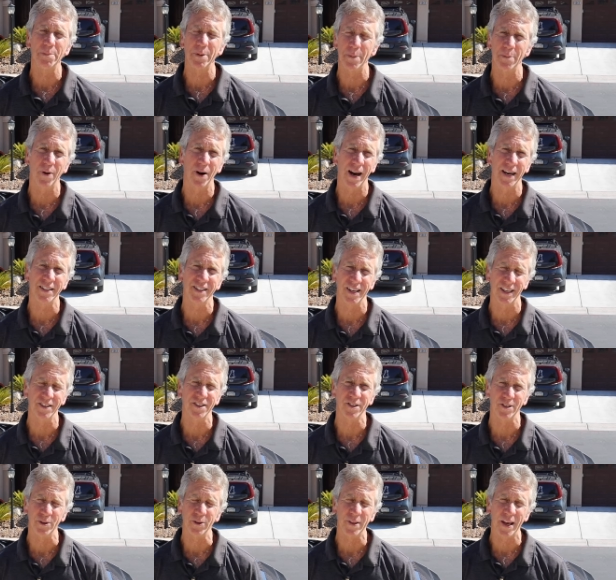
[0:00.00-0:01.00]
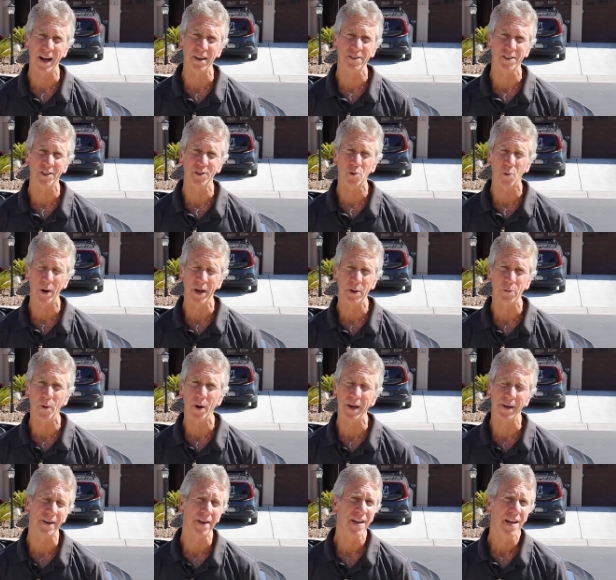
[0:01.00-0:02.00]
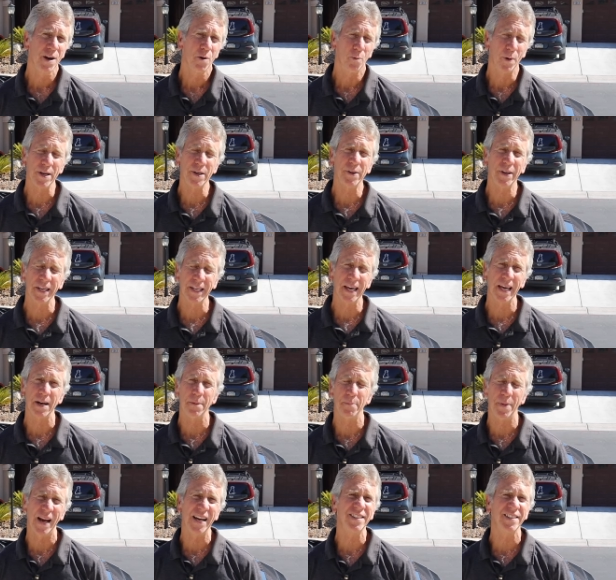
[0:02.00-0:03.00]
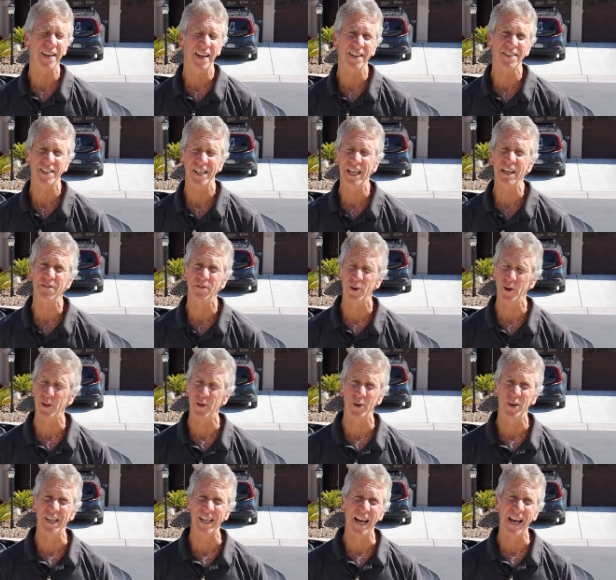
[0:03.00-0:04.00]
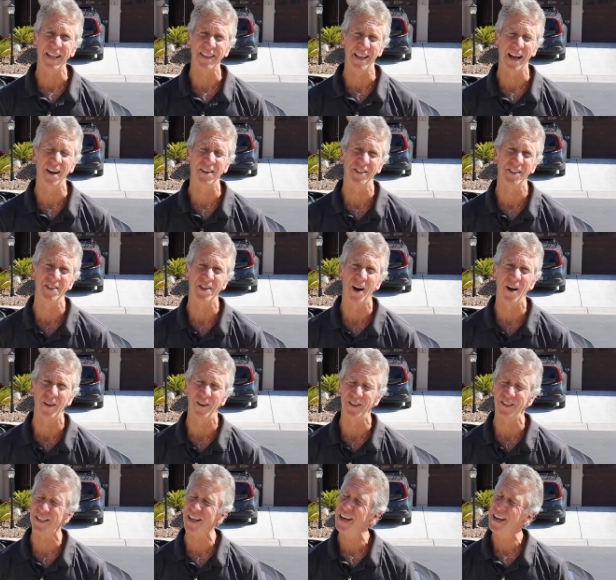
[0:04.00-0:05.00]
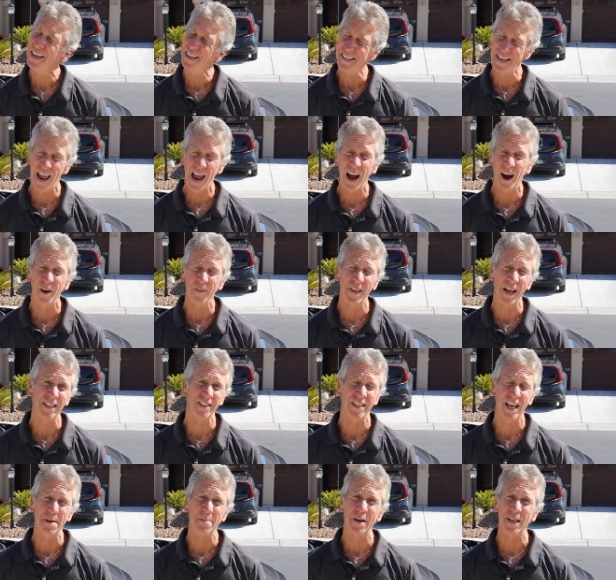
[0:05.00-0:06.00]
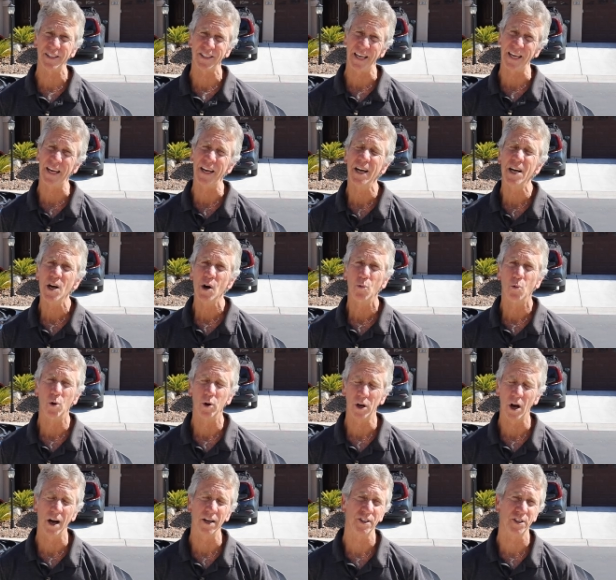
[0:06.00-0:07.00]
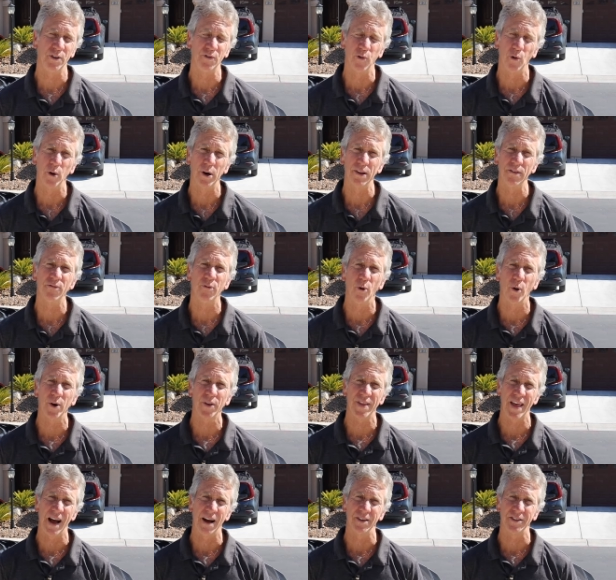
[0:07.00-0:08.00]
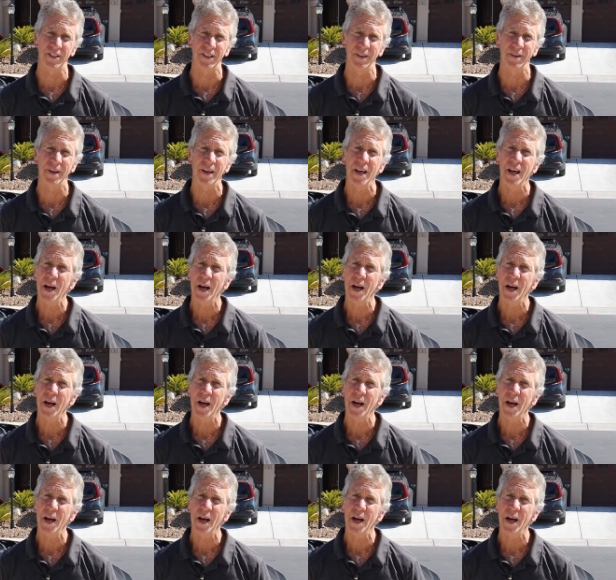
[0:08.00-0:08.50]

up in price since 2021, when you could get a base SE for $38,000. Now that same SE will cost you $44,000.